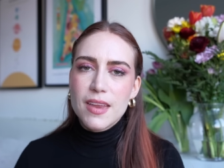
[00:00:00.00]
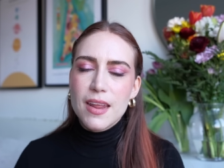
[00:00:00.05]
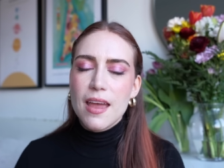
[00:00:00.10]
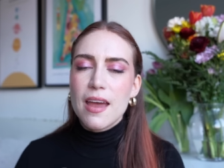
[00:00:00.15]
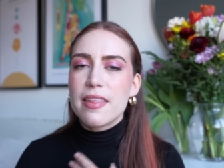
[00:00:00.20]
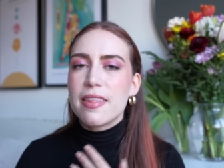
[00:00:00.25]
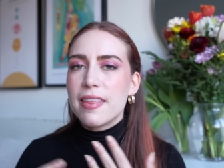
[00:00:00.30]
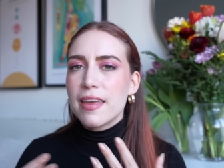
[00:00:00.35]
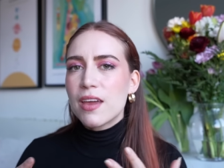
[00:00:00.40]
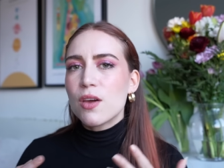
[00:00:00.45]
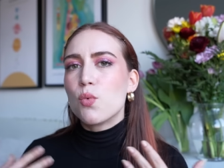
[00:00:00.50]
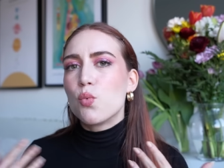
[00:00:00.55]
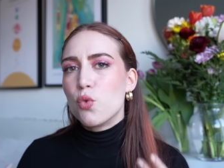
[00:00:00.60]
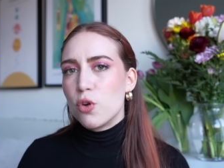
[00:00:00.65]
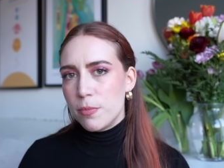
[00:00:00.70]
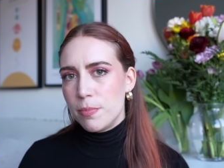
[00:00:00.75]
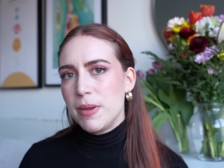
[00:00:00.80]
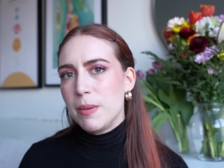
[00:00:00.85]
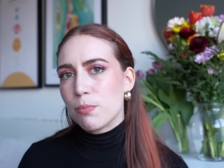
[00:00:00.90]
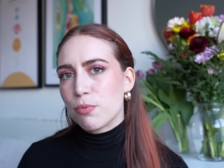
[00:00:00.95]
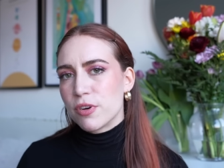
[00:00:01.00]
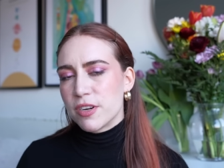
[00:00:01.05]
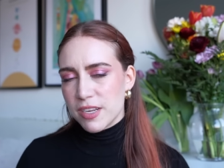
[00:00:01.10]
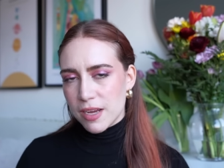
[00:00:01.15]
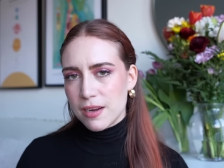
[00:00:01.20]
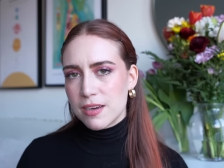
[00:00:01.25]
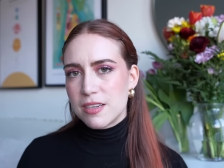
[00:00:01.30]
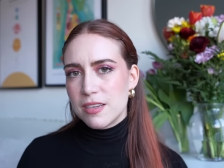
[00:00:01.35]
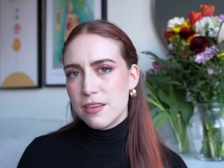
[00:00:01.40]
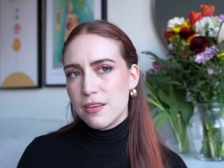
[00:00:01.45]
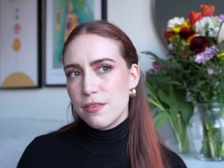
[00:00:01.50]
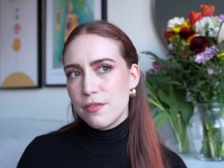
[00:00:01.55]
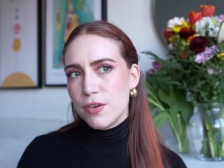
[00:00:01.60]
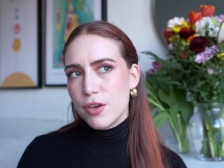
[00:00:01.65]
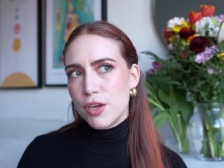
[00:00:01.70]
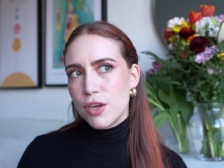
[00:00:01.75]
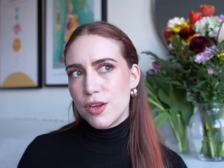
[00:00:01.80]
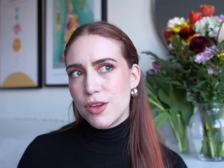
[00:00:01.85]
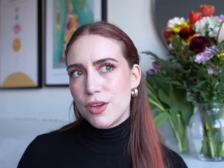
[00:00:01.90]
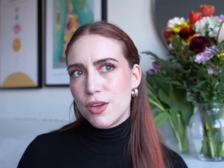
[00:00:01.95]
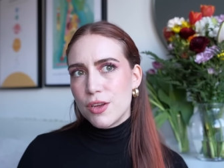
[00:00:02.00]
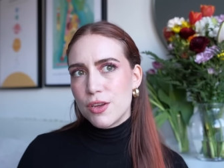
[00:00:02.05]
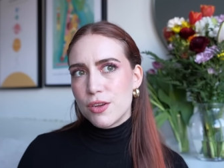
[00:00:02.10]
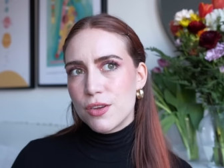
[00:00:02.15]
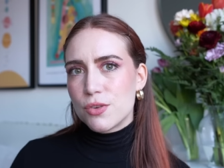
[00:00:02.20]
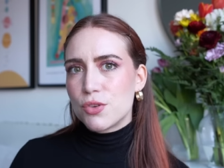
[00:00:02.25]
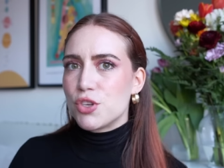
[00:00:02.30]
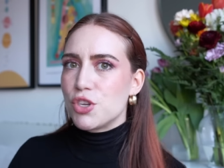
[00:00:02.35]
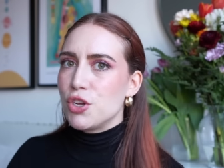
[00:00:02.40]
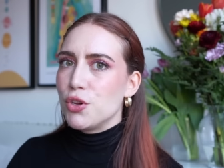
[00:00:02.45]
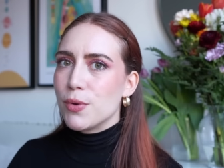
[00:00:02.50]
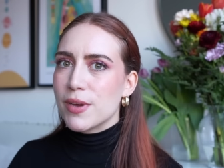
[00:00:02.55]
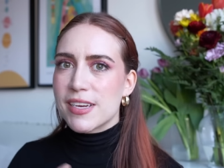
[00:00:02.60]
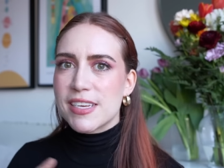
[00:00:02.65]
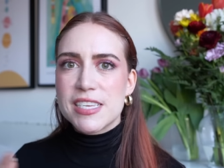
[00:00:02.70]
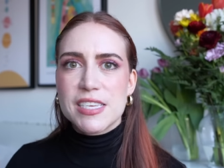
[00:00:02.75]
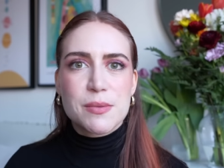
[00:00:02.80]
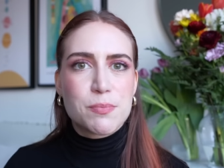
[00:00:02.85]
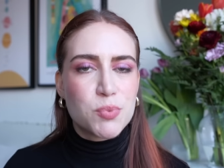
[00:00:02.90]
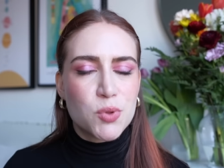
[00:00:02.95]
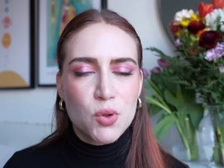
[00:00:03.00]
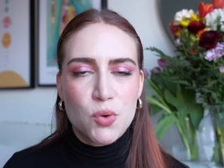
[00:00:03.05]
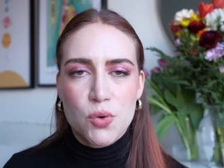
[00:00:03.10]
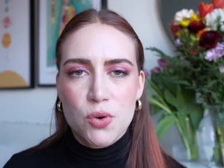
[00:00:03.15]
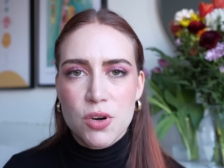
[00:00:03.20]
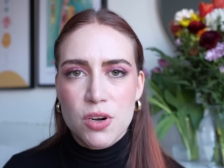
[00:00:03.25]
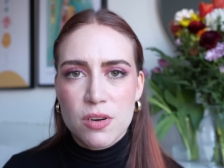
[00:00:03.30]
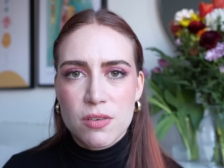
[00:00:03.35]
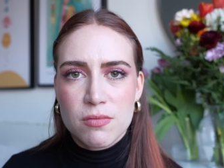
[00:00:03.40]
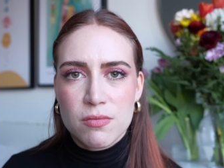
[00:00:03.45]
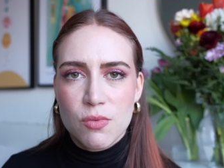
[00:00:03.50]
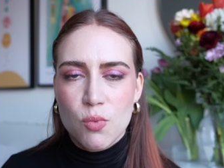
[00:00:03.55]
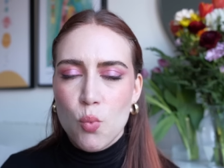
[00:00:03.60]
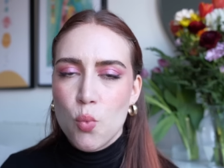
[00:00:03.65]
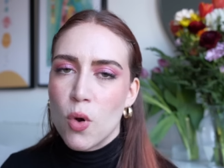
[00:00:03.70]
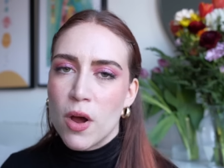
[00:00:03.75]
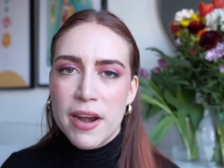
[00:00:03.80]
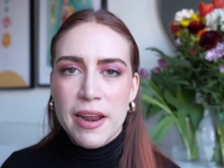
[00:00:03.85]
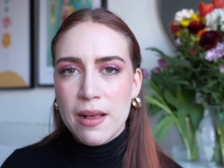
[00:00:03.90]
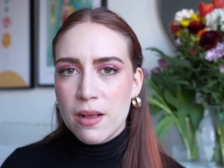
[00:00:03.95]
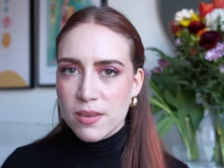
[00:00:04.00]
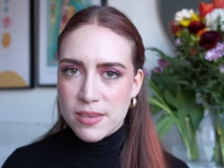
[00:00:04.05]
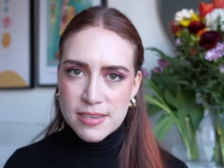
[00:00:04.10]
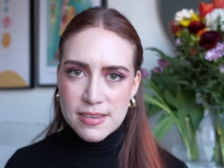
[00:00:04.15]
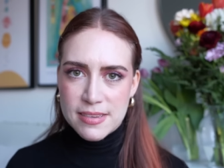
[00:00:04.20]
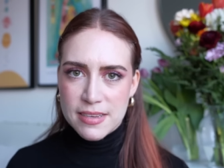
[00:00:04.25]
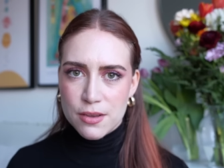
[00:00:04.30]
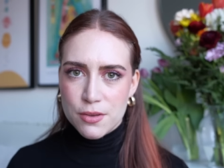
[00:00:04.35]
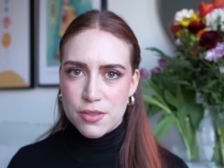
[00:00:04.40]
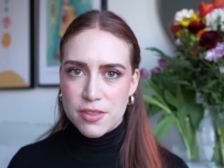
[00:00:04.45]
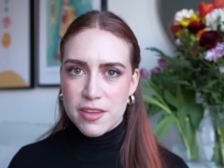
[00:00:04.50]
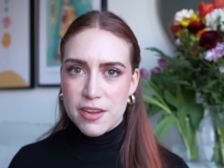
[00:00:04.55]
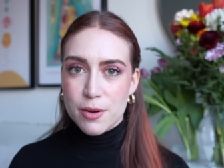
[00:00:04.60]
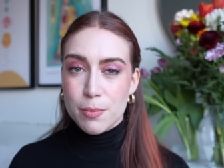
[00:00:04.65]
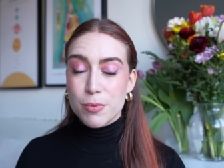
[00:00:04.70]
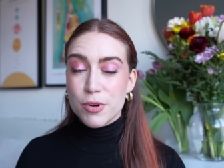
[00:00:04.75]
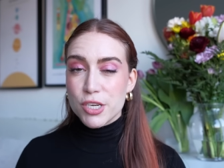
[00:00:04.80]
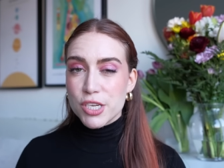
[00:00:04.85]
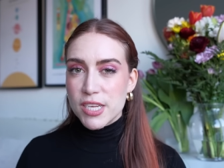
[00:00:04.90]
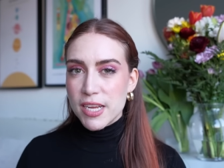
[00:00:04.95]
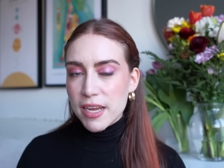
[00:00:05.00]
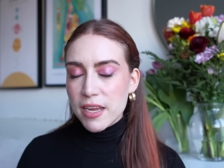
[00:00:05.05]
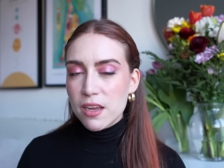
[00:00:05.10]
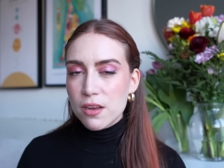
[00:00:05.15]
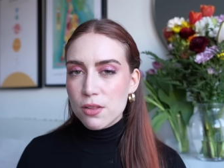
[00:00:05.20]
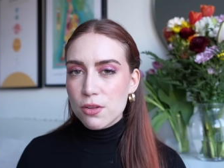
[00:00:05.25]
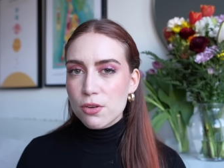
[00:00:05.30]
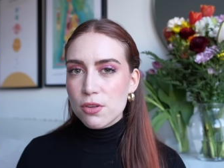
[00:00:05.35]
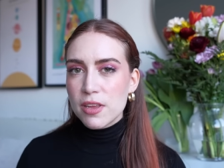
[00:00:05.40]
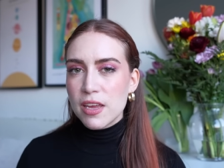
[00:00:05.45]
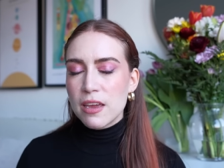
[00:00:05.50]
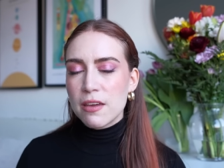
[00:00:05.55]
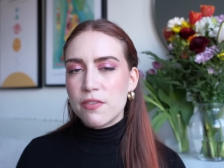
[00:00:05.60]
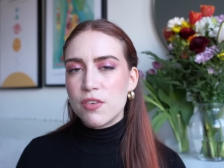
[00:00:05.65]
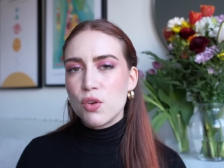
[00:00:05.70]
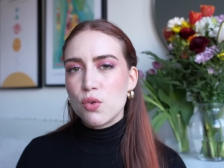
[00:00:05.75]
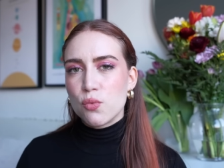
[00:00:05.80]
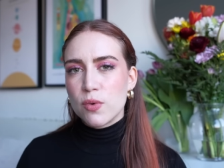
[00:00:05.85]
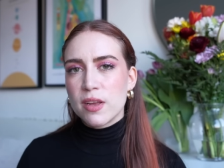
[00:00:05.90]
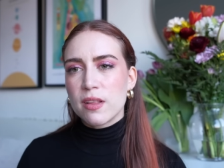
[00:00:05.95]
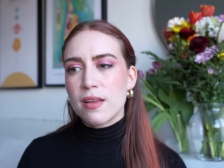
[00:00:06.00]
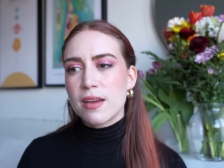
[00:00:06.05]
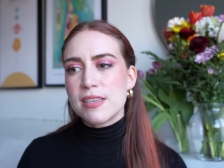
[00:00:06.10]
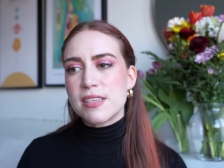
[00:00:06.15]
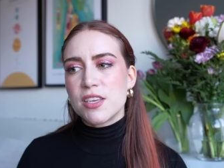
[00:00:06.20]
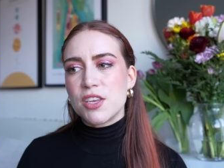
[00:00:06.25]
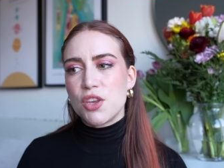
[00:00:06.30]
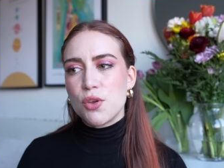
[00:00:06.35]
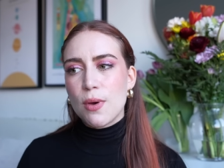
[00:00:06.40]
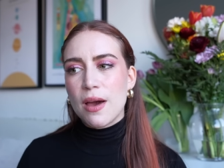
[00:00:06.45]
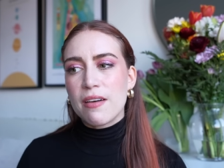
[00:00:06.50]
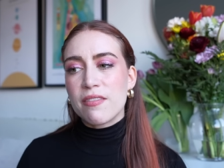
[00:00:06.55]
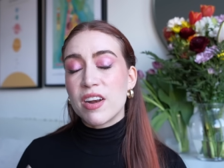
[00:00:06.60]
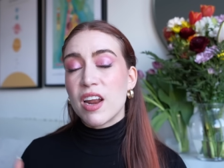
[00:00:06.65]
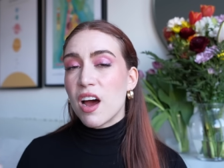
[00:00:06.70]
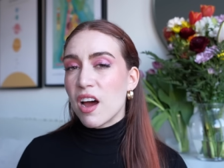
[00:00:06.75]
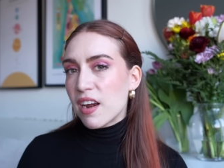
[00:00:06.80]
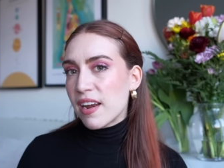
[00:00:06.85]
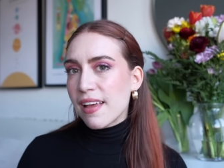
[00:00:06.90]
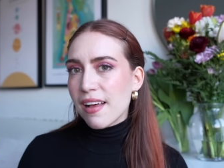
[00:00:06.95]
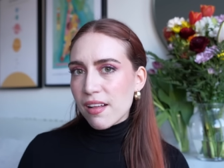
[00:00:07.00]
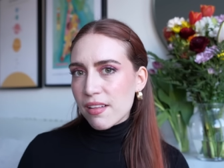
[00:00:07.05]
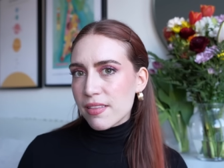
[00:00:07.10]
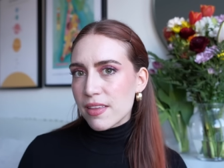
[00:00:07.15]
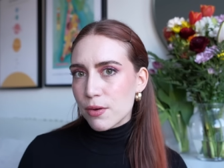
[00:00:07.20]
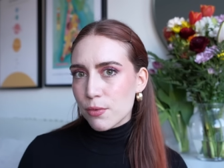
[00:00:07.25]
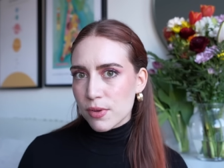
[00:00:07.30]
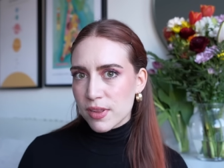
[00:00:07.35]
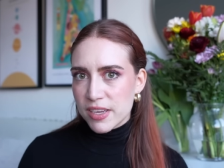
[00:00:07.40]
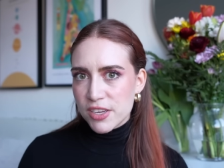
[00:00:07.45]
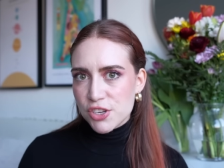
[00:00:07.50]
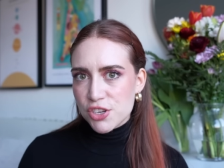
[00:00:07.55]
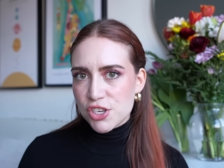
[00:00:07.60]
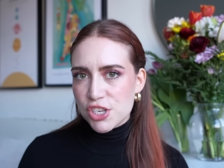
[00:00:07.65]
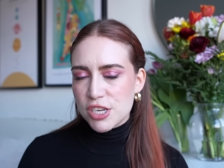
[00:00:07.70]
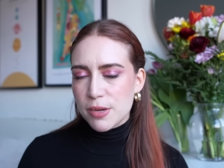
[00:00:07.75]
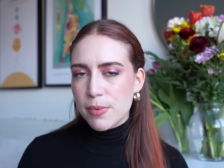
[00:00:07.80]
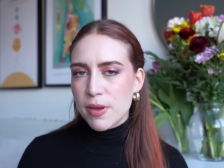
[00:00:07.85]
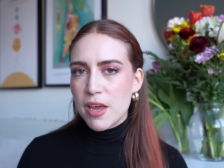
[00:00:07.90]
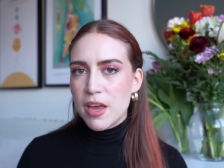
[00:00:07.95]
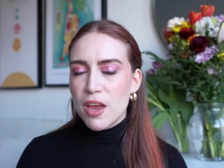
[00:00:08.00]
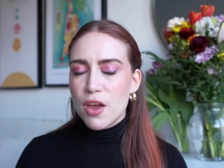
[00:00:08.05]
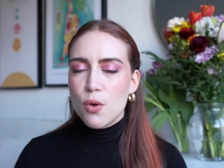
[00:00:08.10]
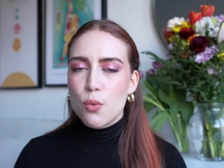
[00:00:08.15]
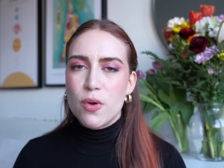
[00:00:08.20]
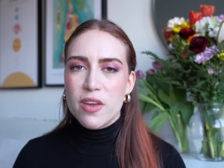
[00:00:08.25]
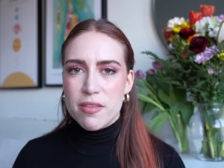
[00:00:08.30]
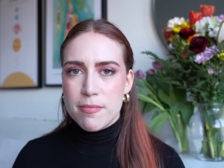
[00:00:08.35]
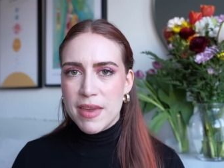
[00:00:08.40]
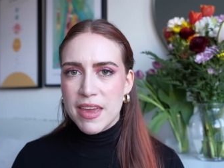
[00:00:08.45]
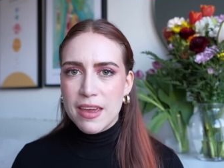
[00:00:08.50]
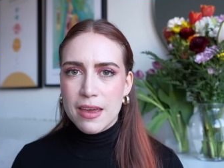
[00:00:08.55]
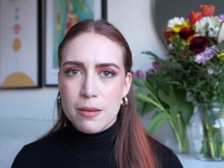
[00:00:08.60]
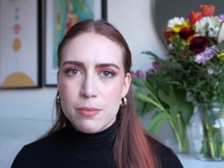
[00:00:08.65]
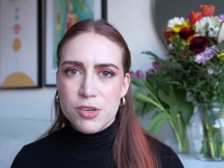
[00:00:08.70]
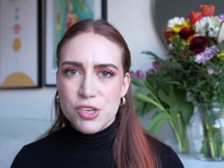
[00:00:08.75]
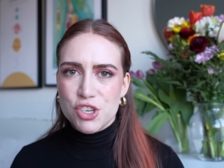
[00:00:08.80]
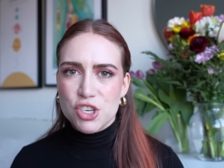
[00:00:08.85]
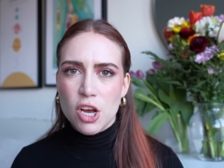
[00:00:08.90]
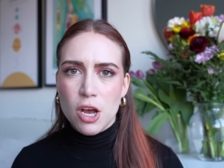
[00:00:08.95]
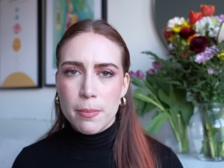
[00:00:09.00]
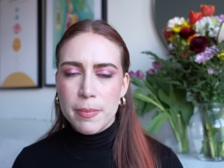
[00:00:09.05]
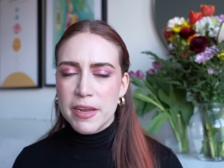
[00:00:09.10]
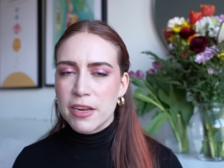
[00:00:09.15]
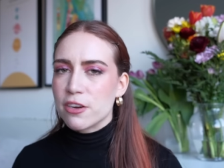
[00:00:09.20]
I think it would be productive to explore what else is out there, particularly if you realize that you have an unhealthy relationship with makeup and shopping.